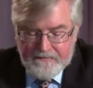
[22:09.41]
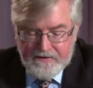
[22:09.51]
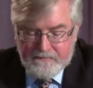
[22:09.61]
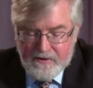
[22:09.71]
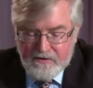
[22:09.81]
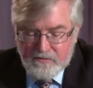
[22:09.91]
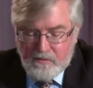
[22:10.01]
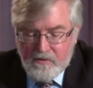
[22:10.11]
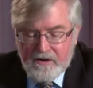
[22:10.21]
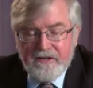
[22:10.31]
The
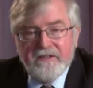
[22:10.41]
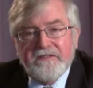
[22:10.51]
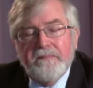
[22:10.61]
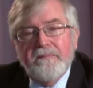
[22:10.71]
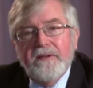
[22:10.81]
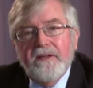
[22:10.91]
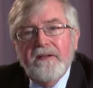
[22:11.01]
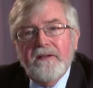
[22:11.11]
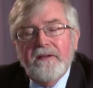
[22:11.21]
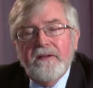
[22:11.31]
spiritual organism
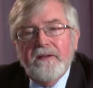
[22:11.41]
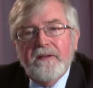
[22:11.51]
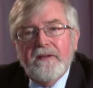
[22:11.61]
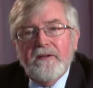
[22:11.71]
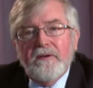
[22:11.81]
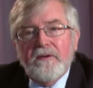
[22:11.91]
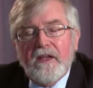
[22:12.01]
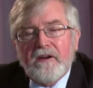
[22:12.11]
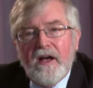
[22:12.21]
that